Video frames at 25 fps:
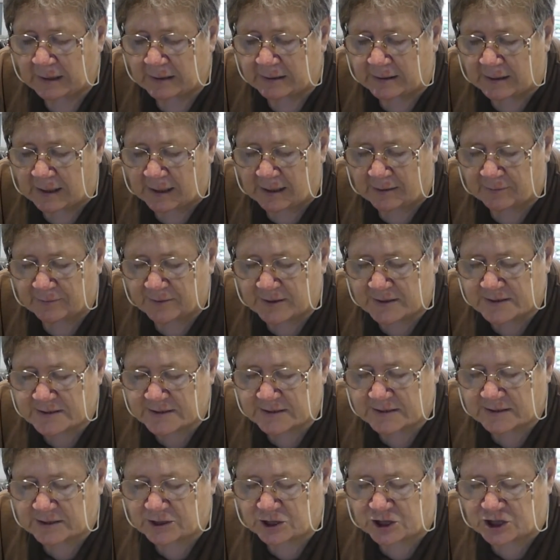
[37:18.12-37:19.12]
Now
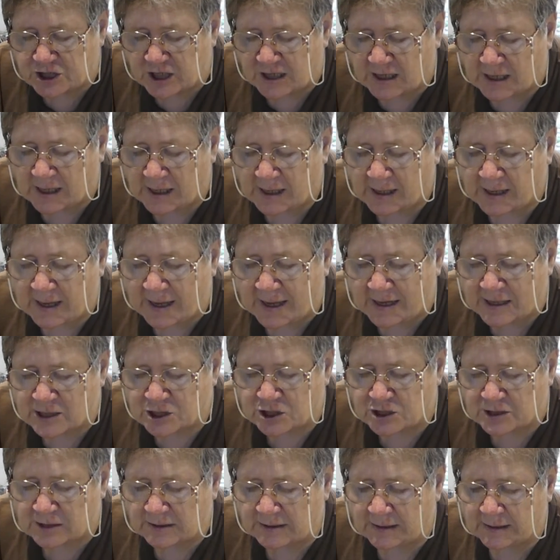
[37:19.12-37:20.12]
this jar
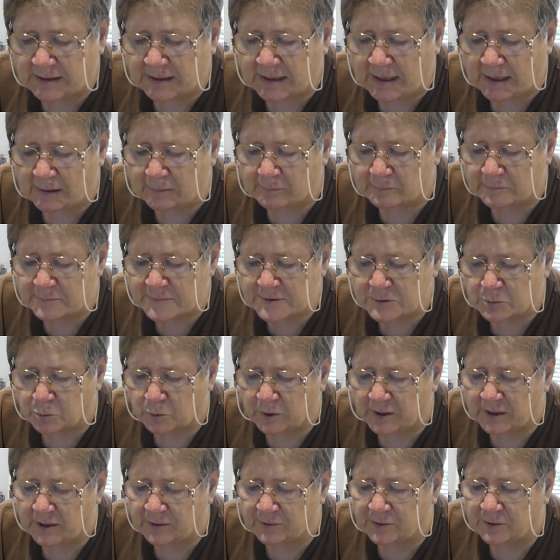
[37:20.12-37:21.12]
actually comes
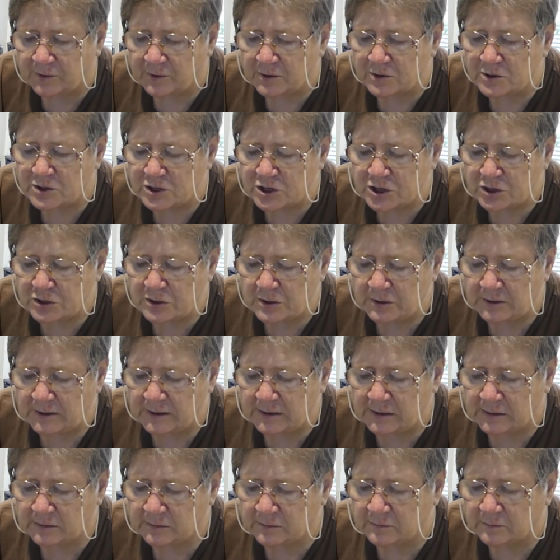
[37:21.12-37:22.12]
with two
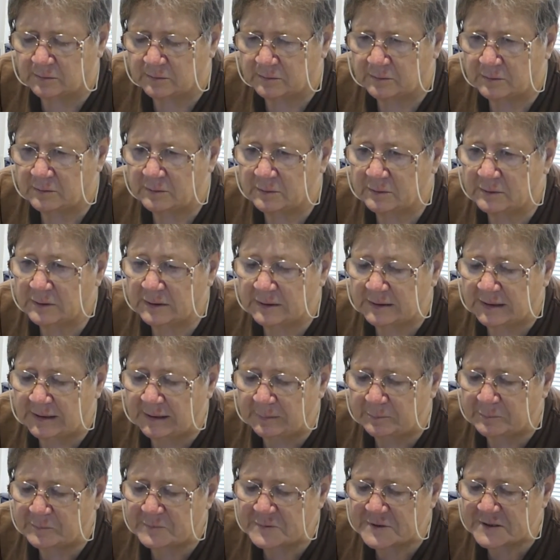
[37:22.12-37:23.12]
little
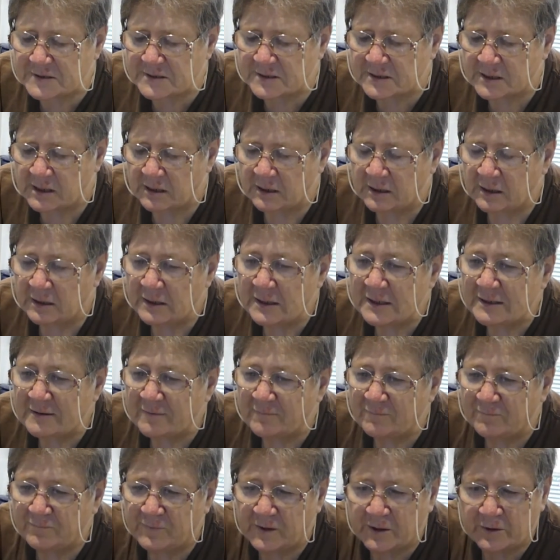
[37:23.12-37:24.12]
clips,
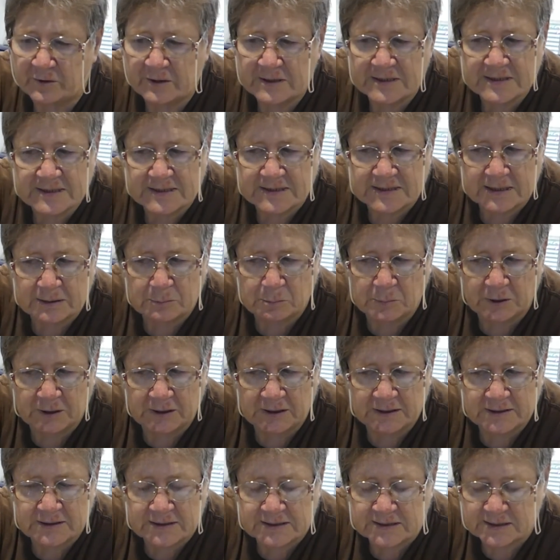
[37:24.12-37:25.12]
very
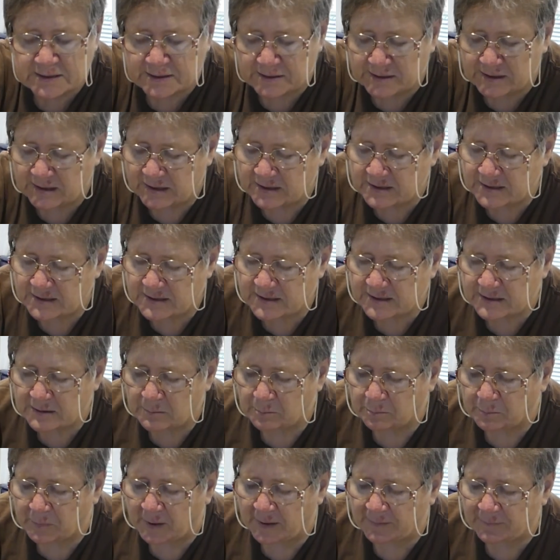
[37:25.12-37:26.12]
similar to this,
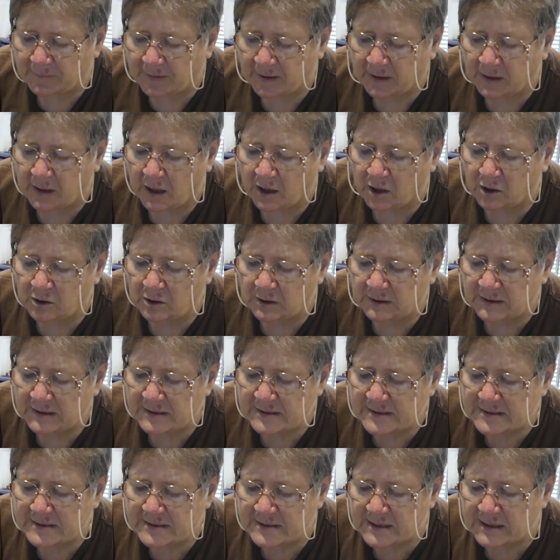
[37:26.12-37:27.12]
but they only
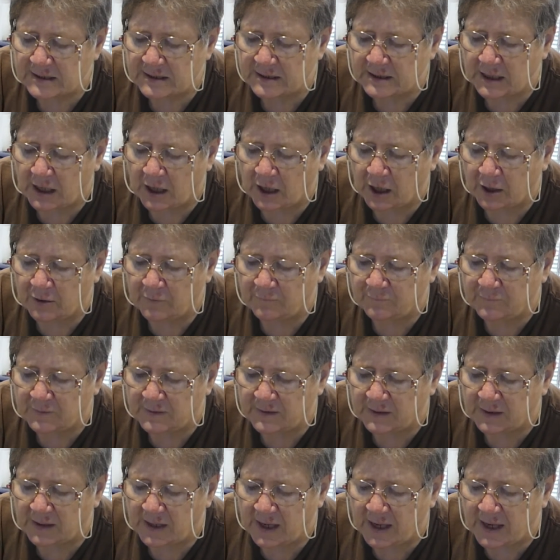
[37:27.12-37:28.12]
sit over
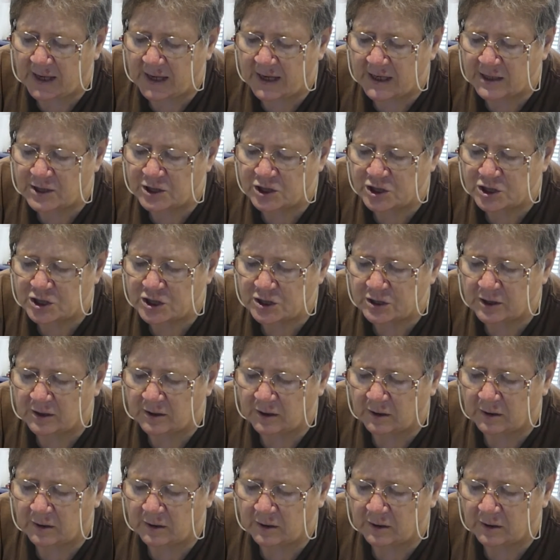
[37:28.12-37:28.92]
the edge